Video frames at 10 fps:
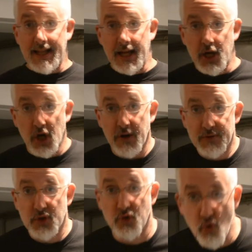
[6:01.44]

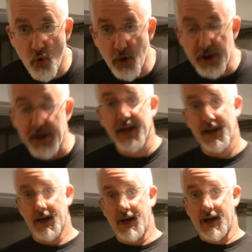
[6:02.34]
of
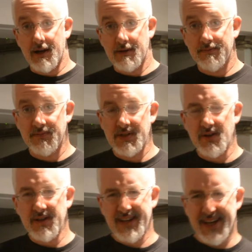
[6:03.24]
Troy.
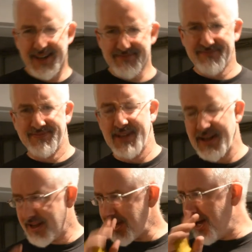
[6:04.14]
Doesn't
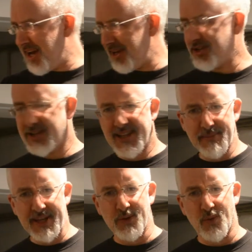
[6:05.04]

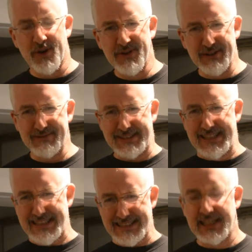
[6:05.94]
that make you wonder, you
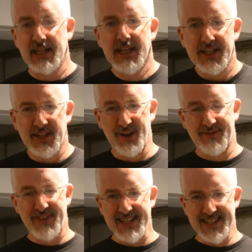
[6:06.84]
know, you
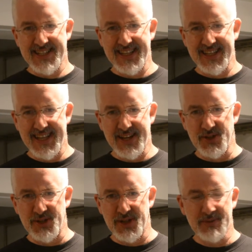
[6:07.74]
know, a face to sink
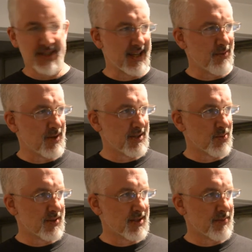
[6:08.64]
1,000 ships, is that
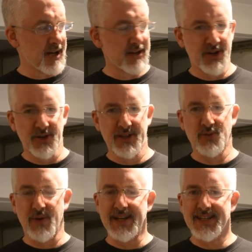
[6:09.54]
what it was about? You know,
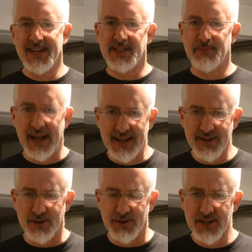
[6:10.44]
these Renaissance
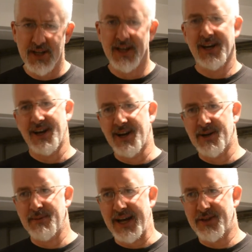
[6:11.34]
painters,
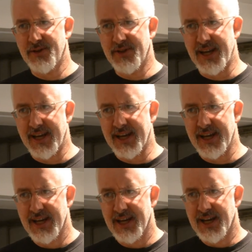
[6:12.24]
either
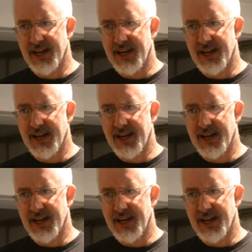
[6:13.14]
they